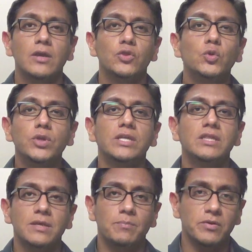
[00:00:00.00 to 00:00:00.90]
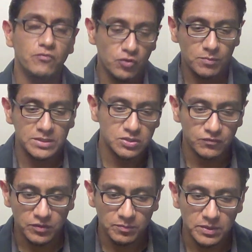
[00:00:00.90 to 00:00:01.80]
During the performance
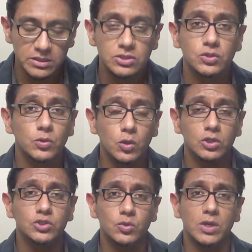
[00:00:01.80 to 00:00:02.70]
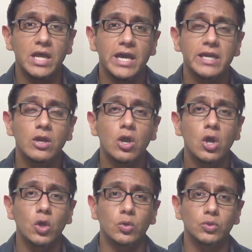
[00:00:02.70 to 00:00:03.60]
of the piece, you also rely
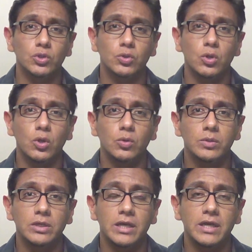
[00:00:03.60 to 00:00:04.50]
on your own